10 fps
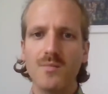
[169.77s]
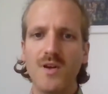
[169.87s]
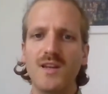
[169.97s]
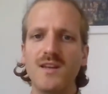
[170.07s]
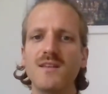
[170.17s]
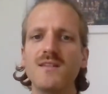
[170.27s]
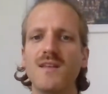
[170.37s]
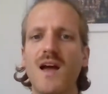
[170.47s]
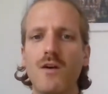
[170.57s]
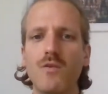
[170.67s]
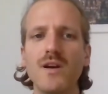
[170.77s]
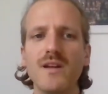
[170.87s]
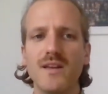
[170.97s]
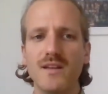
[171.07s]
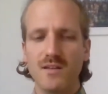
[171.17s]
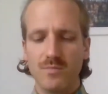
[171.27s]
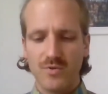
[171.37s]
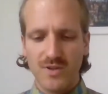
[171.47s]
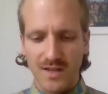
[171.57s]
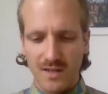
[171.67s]
but it is our
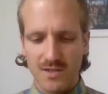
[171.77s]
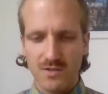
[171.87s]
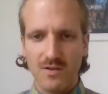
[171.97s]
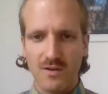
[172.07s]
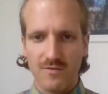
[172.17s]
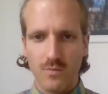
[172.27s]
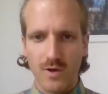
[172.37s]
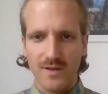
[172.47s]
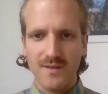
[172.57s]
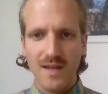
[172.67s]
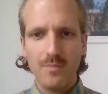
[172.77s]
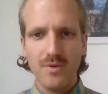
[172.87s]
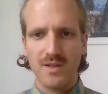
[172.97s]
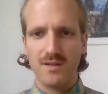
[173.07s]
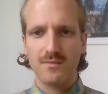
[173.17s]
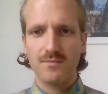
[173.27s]
interpretation of what is happening.